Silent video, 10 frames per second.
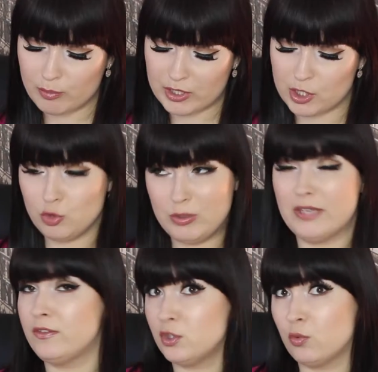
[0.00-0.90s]
but I do
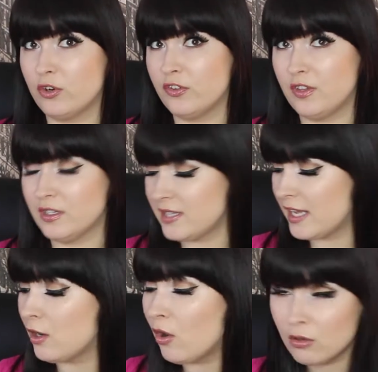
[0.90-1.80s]
believe it's worth it.
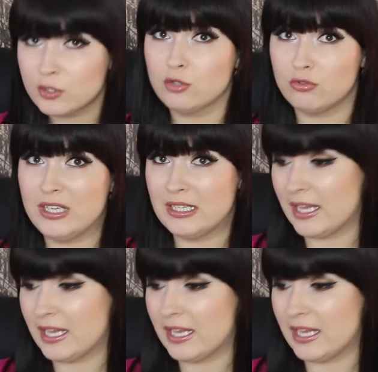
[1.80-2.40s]
And I also really